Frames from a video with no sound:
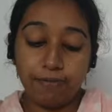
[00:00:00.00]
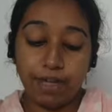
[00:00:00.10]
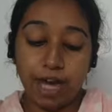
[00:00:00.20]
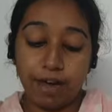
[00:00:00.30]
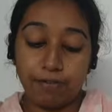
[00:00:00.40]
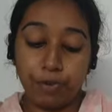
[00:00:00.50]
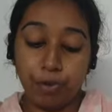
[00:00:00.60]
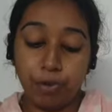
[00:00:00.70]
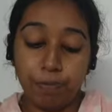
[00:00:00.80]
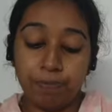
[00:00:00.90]
we have
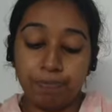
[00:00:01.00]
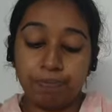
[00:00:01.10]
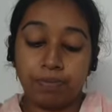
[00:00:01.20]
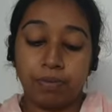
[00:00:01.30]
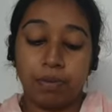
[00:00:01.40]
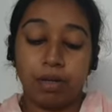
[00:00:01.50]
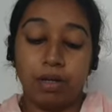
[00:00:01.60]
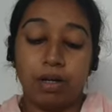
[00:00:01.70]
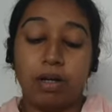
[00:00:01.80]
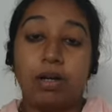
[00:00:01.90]
to
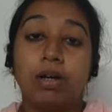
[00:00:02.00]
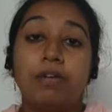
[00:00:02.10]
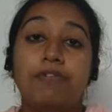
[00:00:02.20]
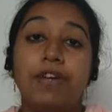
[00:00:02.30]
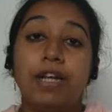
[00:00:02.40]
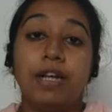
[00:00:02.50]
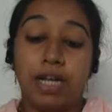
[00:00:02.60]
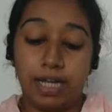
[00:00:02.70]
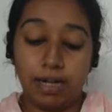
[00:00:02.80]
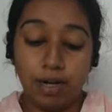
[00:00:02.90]
fill
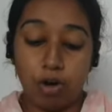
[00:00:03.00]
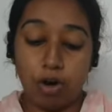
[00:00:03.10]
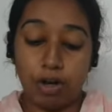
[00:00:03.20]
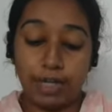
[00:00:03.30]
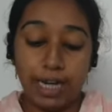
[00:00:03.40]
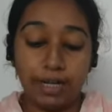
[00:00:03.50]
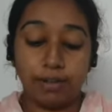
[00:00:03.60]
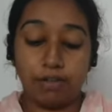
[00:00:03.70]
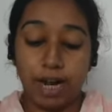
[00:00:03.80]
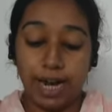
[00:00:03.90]
in or tick
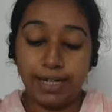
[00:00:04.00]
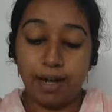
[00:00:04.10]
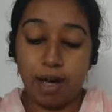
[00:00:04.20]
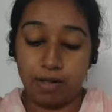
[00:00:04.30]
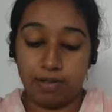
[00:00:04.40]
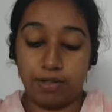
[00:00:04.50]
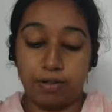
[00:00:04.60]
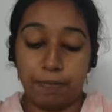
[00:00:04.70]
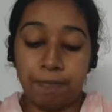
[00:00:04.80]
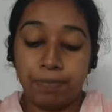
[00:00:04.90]
the right
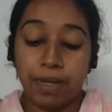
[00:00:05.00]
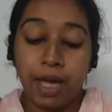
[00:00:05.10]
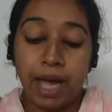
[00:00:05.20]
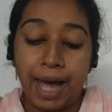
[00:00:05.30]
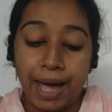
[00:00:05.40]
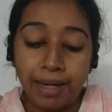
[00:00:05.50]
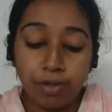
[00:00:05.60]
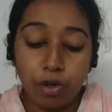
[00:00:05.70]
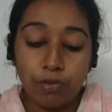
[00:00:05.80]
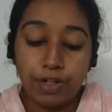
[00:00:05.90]
answer. And
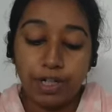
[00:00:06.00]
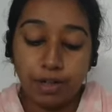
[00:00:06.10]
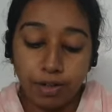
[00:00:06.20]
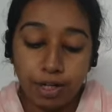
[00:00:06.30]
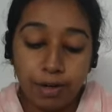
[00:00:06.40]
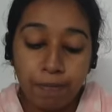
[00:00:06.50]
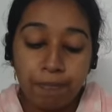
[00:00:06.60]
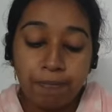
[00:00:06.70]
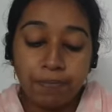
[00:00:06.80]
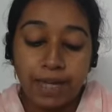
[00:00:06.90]
over here
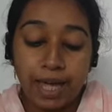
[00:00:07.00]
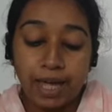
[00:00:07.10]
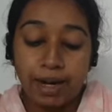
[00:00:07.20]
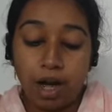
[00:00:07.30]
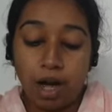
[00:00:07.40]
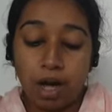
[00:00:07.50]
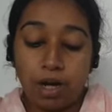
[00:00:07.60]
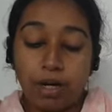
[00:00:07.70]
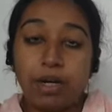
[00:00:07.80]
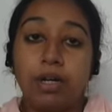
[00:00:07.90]
there
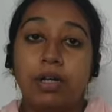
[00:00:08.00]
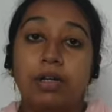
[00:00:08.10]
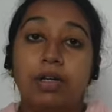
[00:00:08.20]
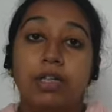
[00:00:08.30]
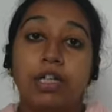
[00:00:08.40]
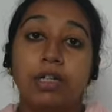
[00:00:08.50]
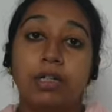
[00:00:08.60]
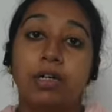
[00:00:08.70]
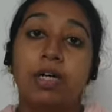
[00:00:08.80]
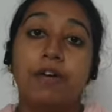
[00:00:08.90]
are
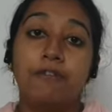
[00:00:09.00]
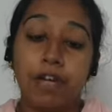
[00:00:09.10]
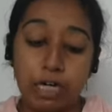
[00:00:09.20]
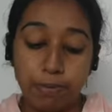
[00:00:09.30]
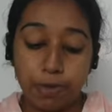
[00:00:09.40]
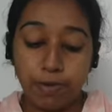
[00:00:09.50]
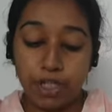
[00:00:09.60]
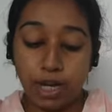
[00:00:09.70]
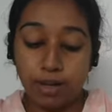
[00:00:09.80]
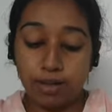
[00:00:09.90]
the verbs which
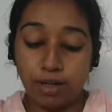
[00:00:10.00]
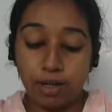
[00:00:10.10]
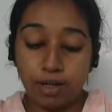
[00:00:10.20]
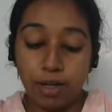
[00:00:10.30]
are in the